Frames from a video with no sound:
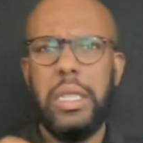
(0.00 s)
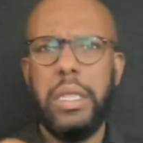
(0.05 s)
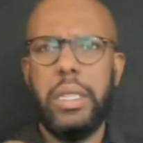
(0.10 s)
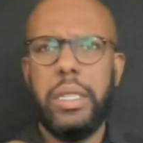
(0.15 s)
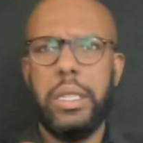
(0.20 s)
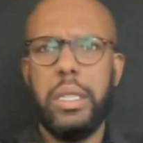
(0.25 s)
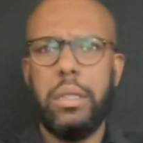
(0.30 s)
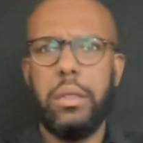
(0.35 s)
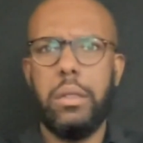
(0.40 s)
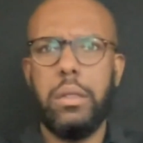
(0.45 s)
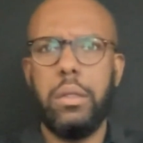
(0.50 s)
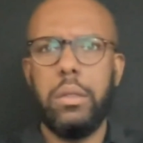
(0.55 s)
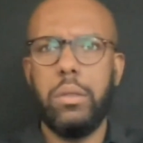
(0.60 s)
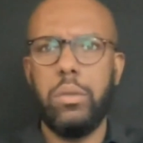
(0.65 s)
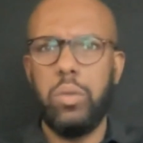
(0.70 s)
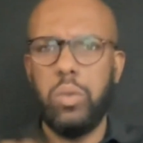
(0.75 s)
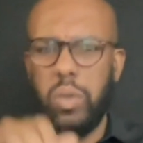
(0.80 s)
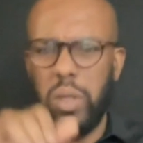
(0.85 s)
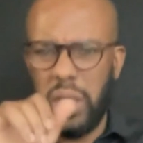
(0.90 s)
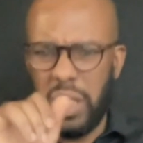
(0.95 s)
and turned
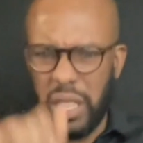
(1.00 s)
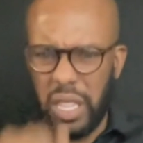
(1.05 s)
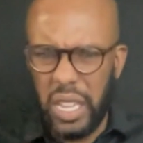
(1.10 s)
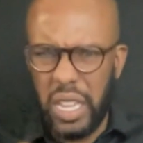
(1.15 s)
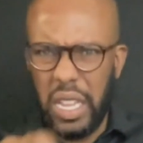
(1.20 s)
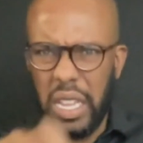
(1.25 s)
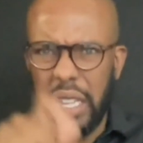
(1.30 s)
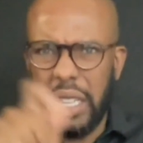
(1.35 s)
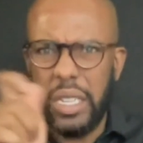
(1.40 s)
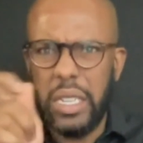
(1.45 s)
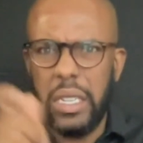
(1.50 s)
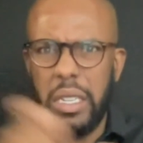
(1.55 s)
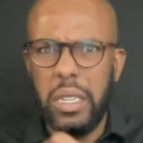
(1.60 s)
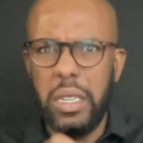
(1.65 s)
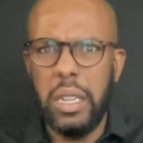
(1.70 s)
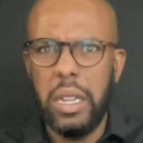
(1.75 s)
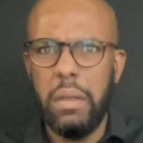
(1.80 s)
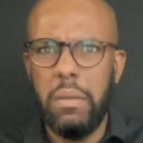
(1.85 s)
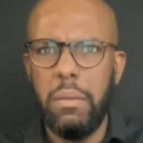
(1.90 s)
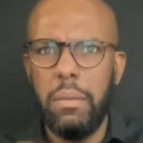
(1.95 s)
it into a
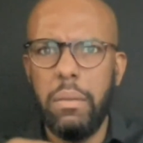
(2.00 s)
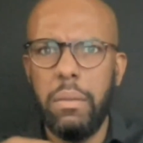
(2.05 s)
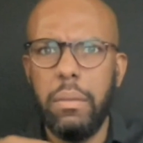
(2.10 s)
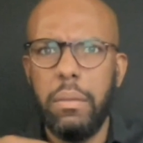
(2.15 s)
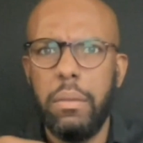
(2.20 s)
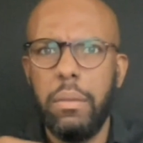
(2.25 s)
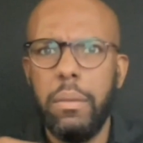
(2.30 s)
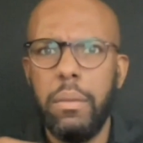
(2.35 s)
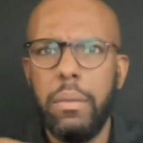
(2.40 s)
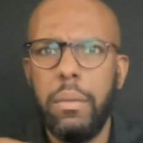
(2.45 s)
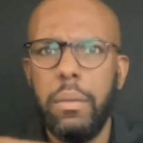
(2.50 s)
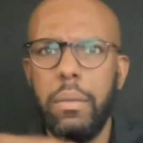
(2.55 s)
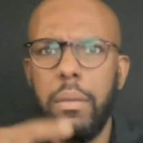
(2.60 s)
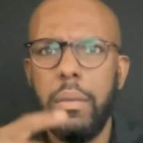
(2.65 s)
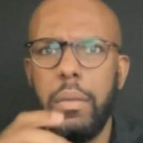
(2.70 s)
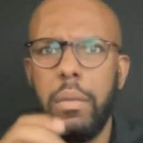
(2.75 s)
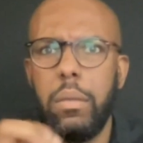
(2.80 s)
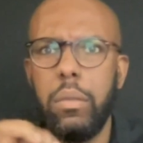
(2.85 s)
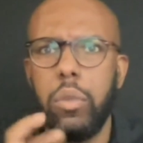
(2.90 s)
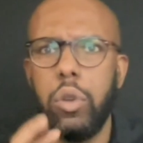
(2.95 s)
tailor-made
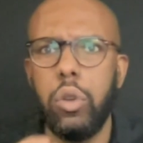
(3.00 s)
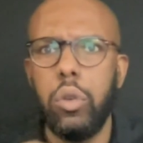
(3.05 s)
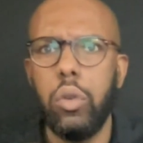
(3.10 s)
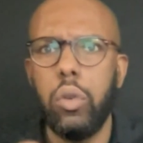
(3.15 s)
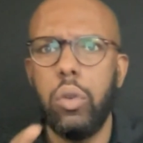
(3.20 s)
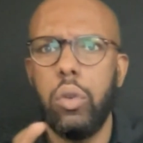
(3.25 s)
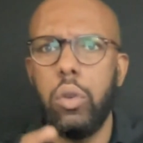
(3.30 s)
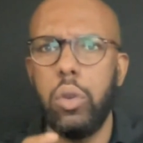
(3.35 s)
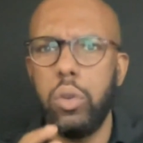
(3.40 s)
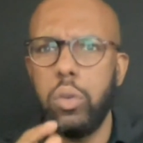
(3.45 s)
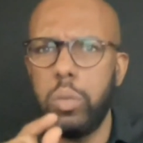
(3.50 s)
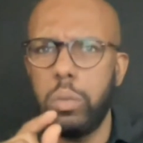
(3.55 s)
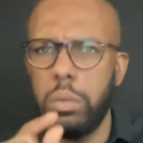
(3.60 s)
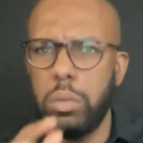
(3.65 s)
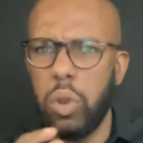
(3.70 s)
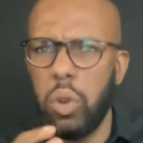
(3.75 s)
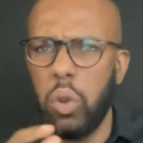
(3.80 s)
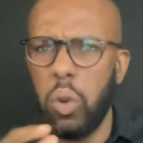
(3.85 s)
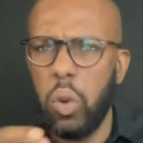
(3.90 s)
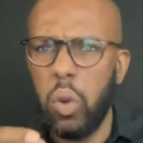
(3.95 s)
engagement ring.
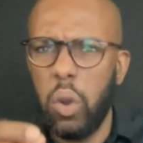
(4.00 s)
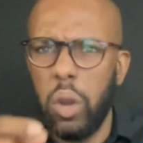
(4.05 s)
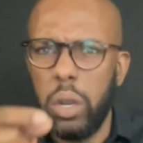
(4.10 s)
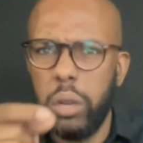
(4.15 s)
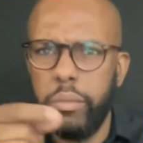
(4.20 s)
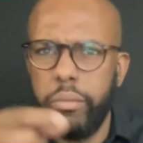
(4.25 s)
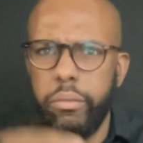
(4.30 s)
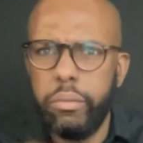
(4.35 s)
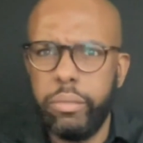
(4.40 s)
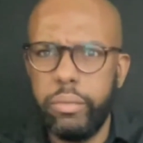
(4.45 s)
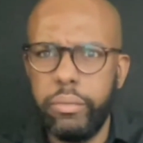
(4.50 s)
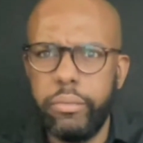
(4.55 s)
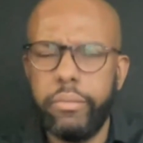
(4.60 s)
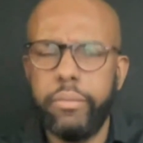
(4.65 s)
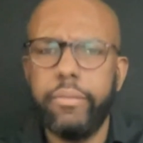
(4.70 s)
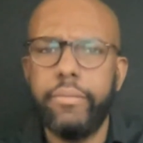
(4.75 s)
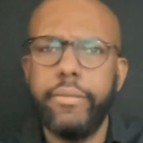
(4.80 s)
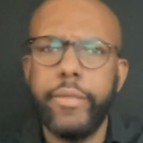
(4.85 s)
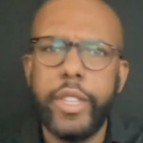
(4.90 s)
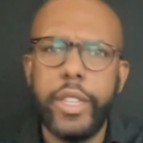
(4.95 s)

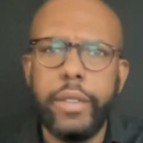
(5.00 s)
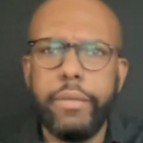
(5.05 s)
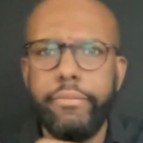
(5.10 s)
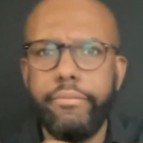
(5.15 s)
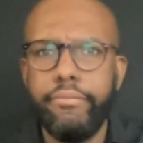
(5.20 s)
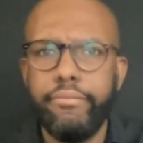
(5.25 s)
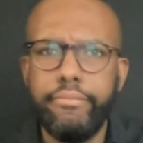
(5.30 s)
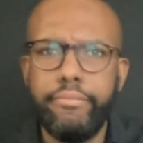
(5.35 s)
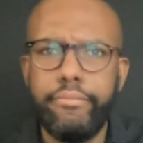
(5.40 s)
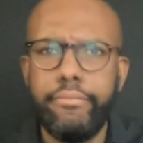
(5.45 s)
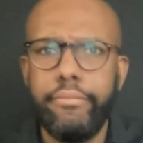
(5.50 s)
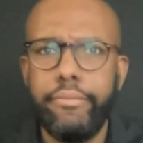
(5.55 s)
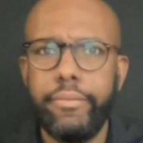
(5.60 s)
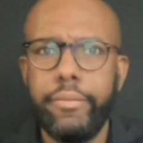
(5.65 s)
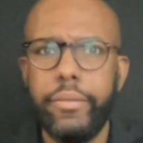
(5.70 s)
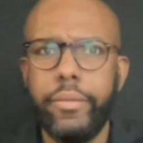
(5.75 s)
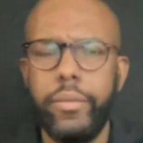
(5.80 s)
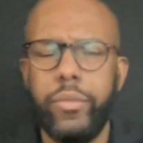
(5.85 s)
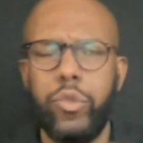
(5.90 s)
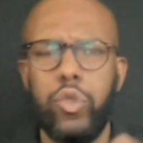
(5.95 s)
Wow, what an amazing
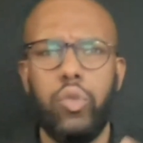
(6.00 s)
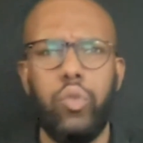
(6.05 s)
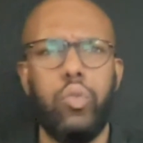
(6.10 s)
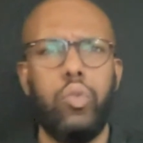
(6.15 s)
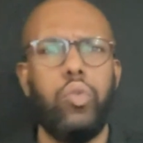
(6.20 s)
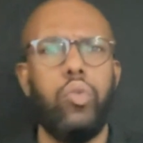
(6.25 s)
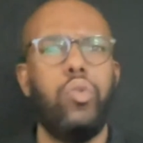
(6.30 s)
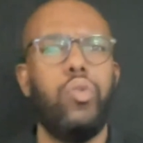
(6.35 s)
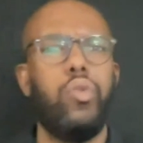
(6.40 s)
story.